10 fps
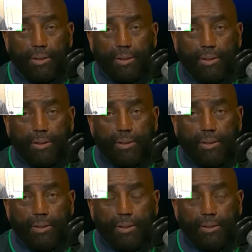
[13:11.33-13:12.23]

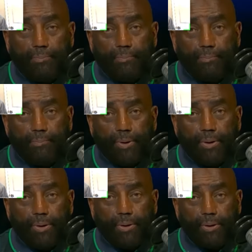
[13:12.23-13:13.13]

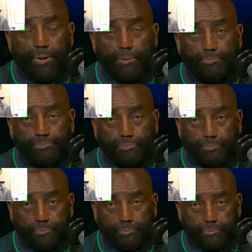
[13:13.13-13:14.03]

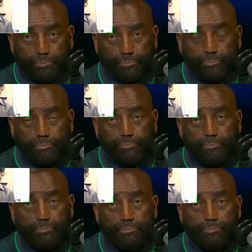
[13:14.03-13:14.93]

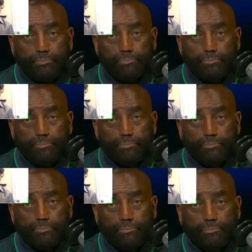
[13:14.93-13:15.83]

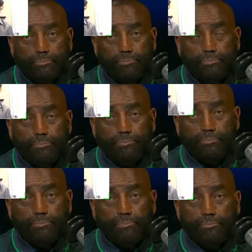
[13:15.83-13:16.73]

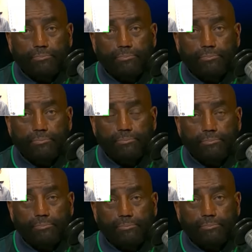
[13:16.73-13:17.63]

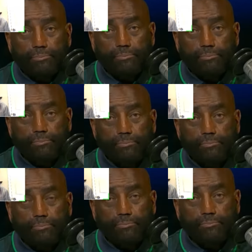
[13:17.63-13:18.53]

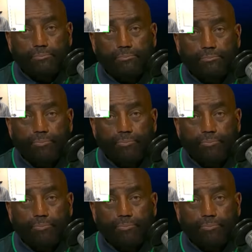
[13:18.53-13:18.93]
(silent)